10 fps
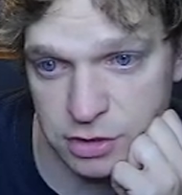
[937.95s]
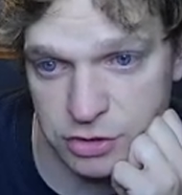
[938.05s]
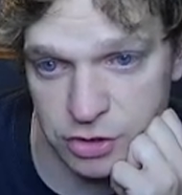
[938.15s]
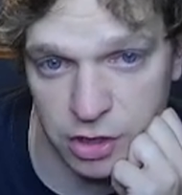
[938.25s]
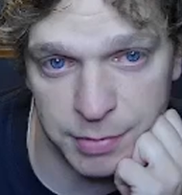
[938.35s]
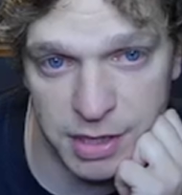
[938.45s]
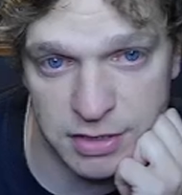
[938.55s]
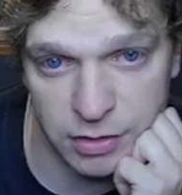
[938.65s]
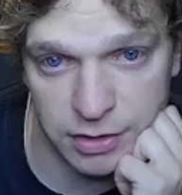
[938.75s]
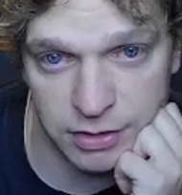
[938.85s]
Charming Bite,
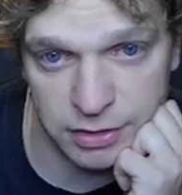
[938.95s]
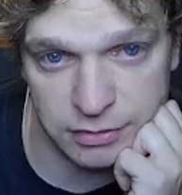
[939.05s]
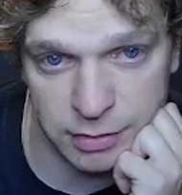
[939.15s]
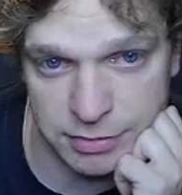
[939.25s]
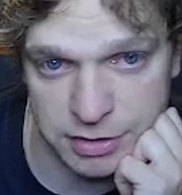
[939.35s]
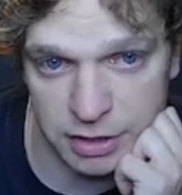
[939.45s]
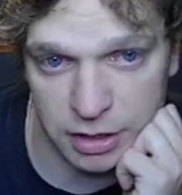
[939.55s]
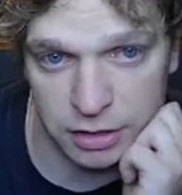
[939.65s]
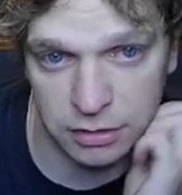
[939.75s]
so I think I'm just going to cut it.